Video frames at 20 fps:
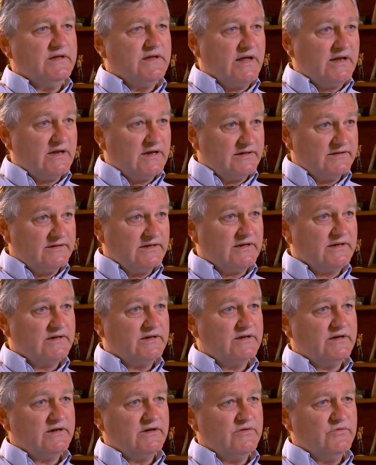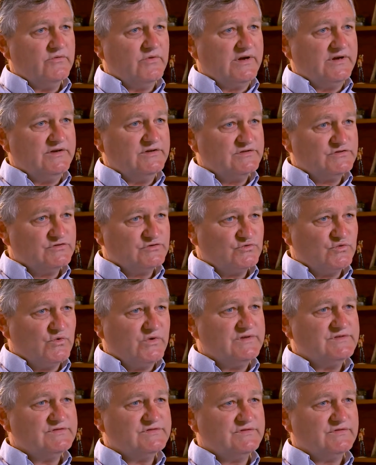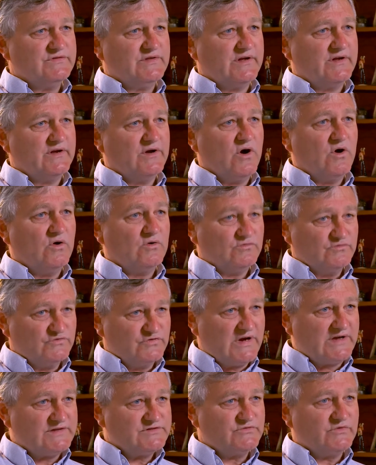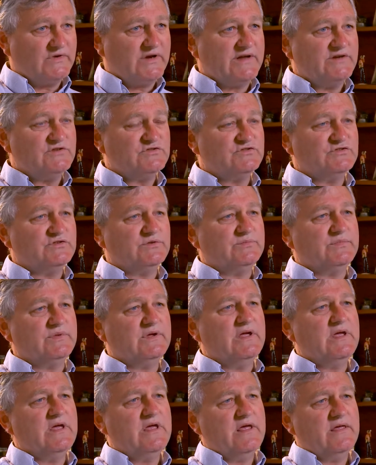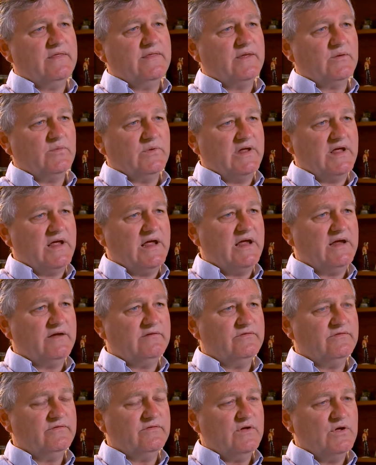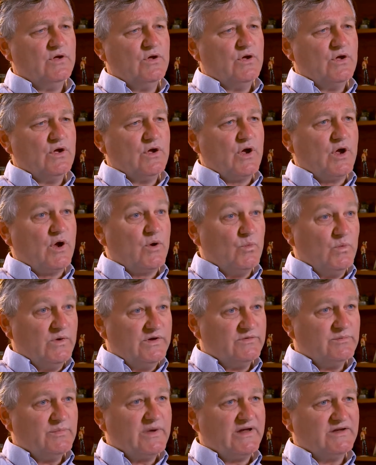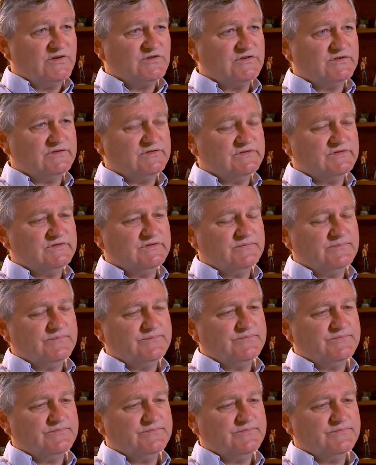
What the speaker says: And I think really destroys the whole trust relationship that we have with patients.